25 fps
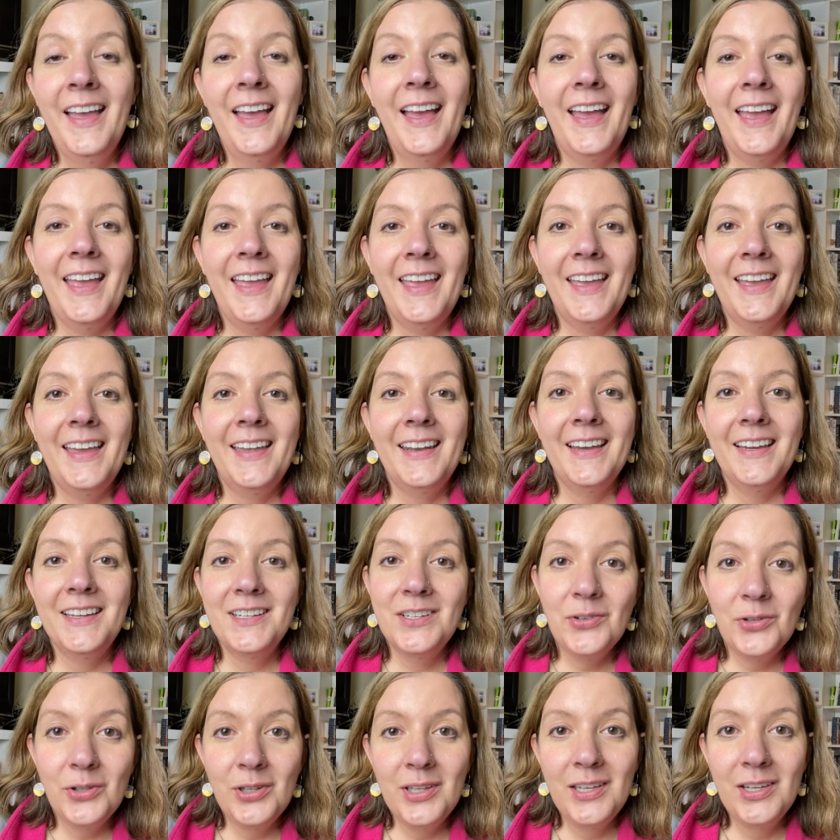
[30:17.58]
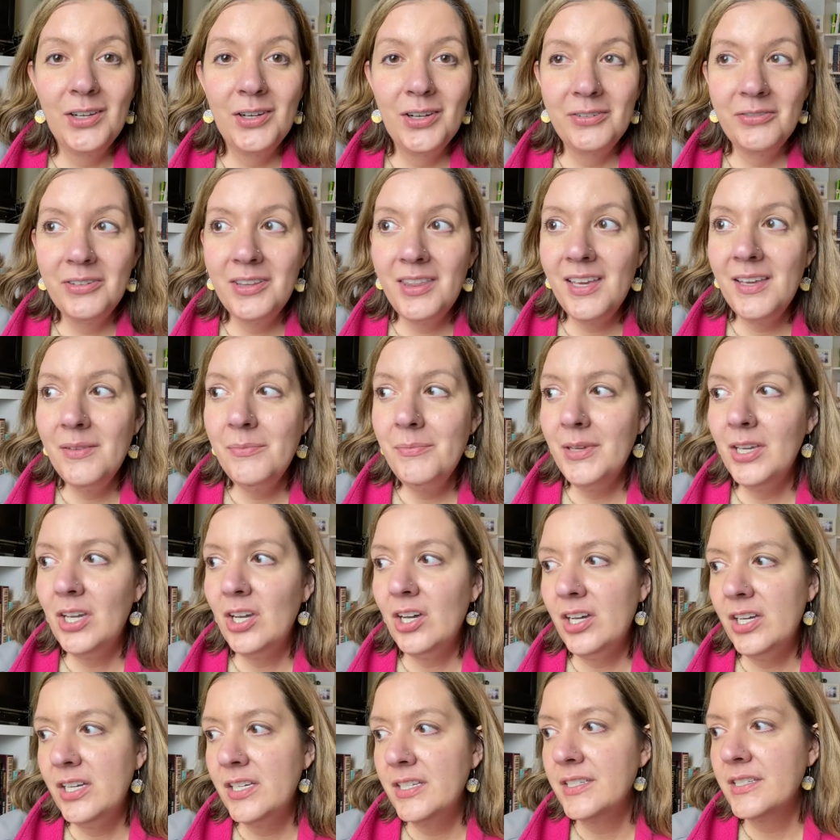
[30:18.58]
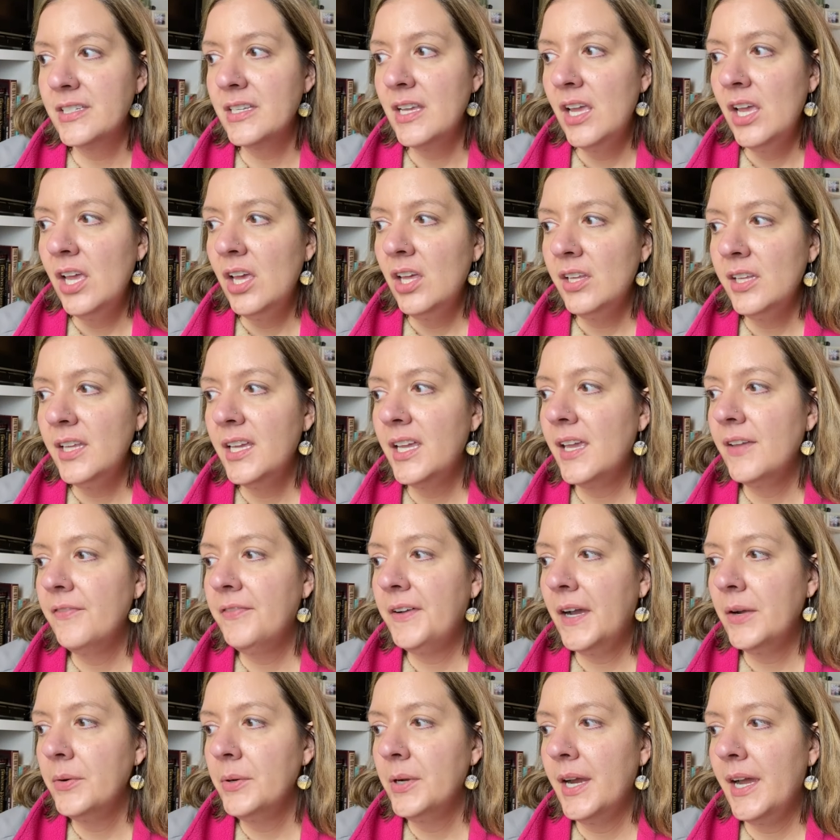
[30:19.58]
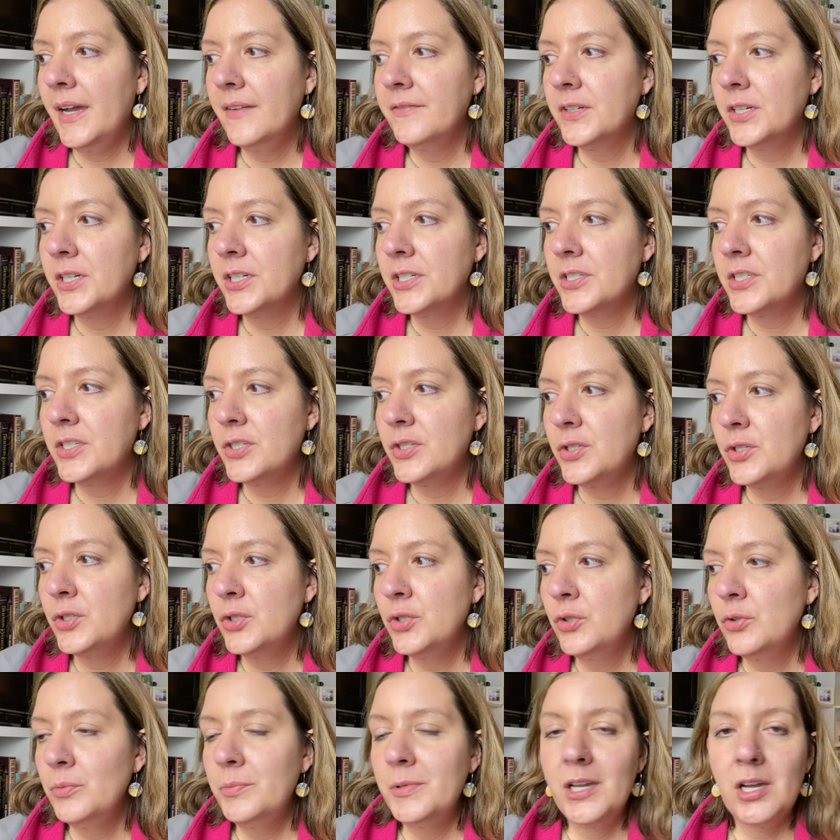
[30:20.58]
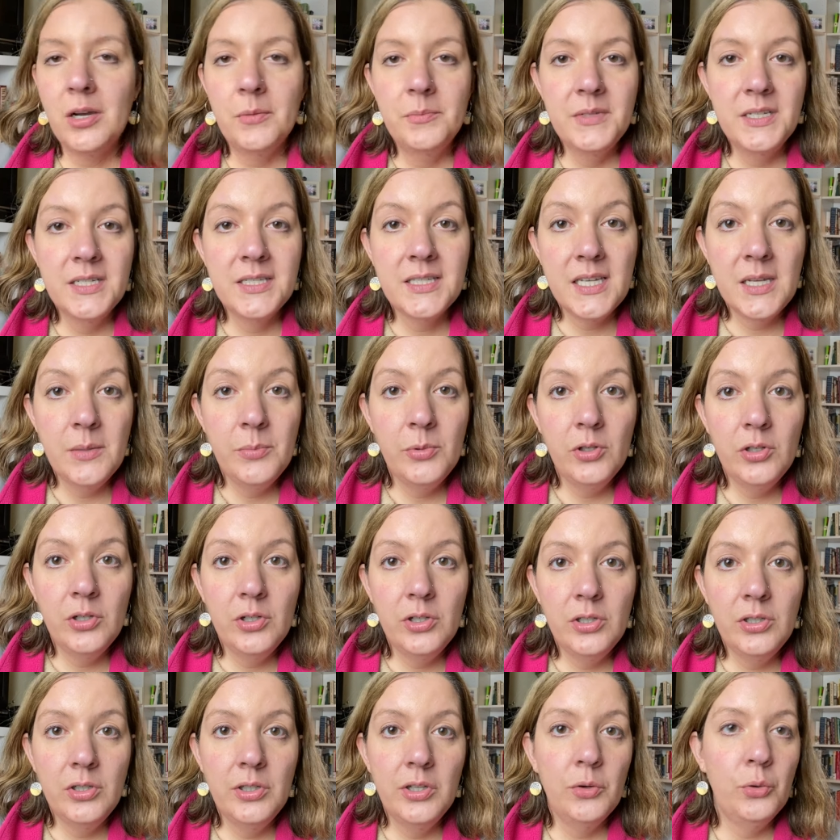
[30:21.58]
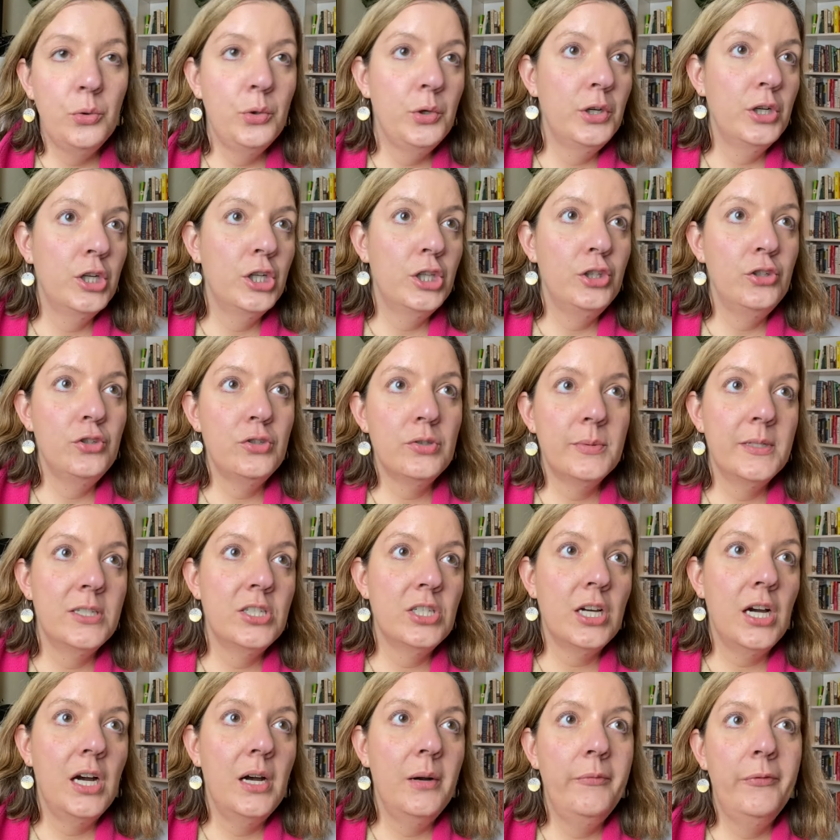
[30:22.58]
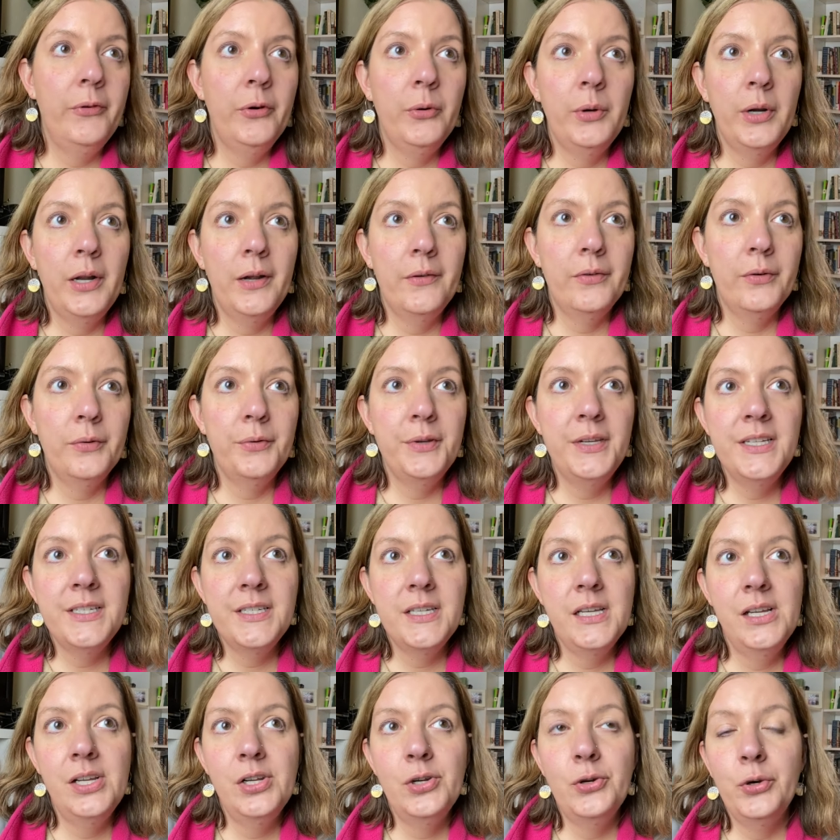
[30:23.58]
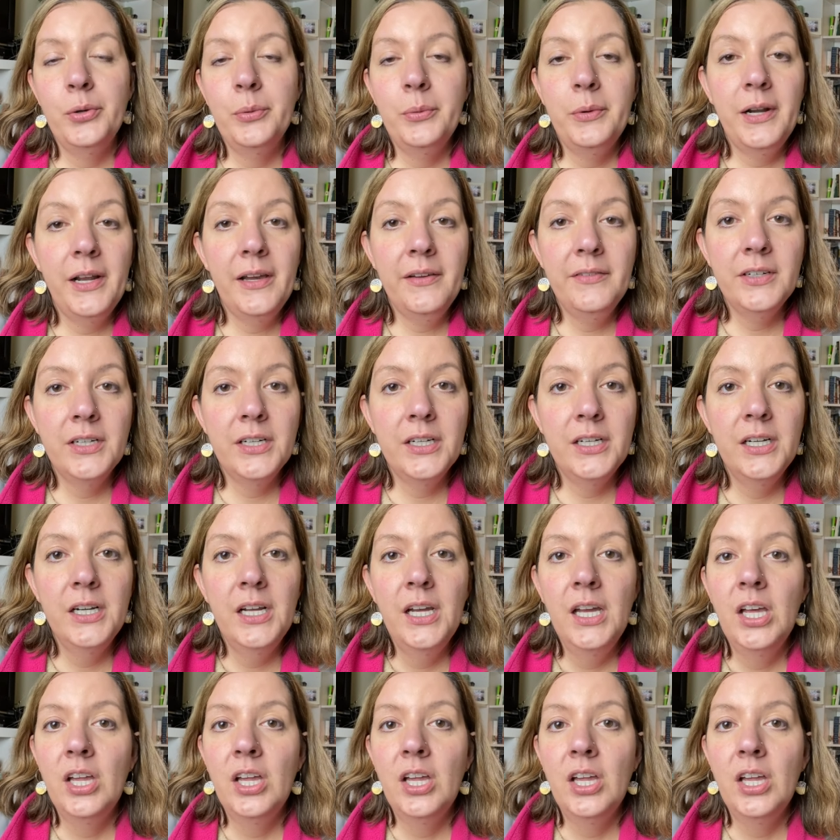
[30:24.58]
and I totally agree with him, because like if I were ever to become disabled or lose my job for whatever reason or whatever,